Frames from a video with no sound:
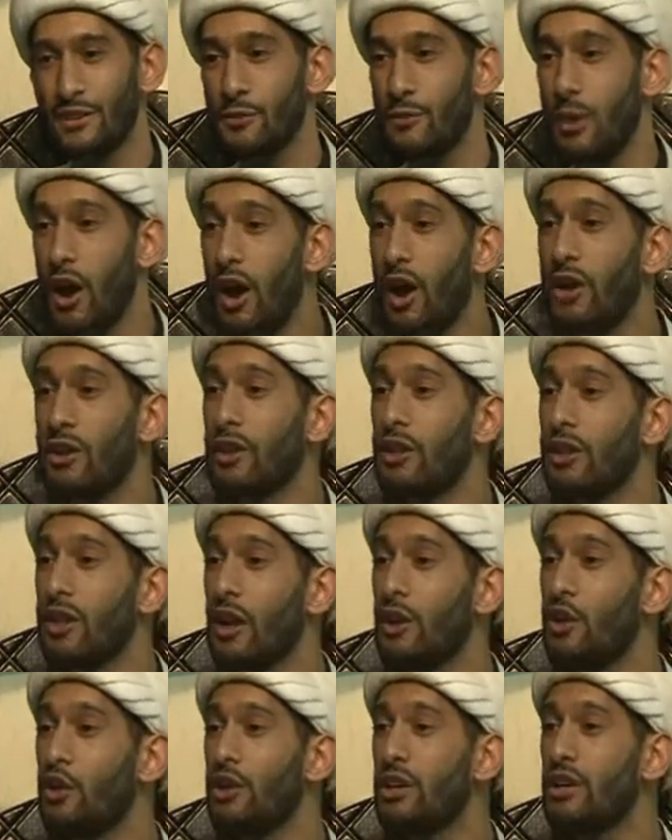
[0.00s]

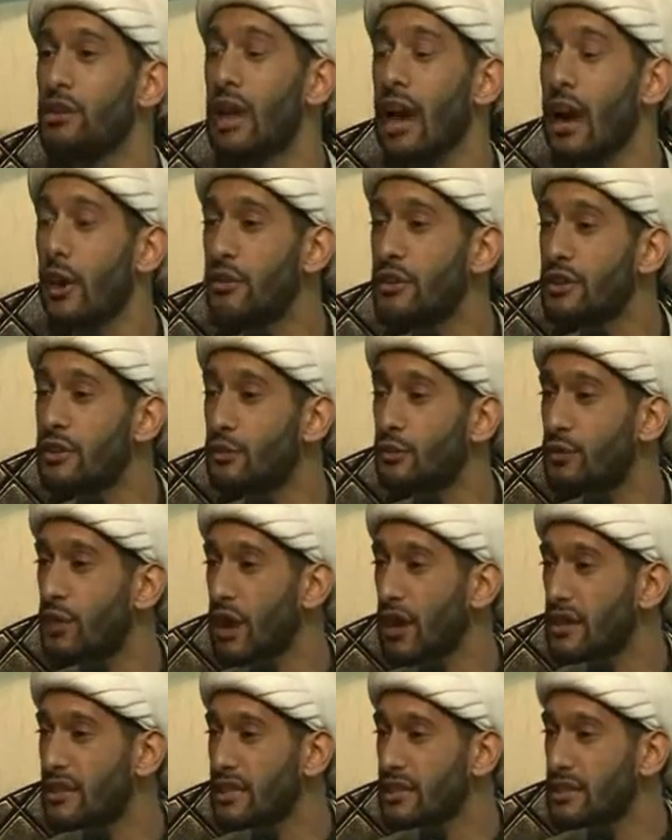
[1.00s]
SubhanAllah, look at how this
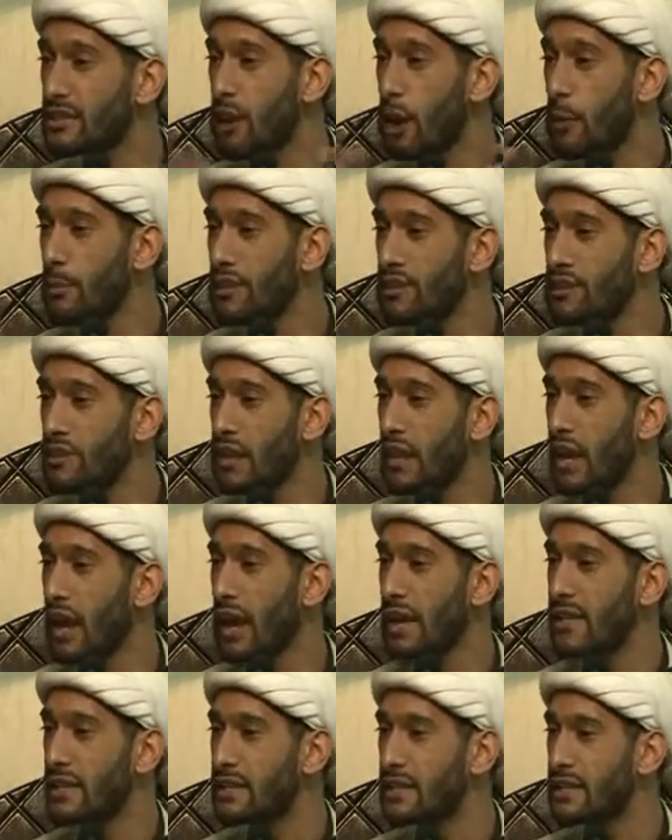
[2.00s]
verse is coming to
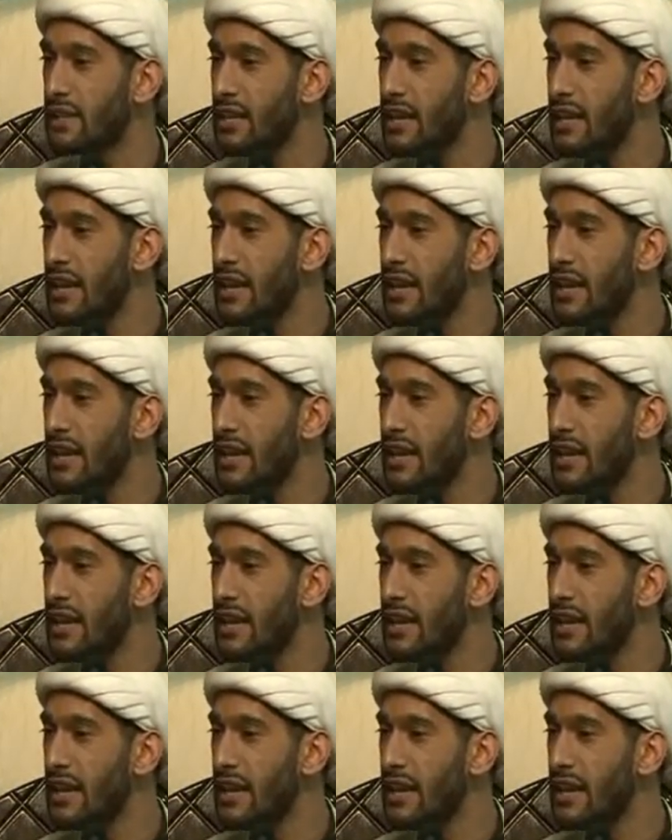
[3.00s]
light.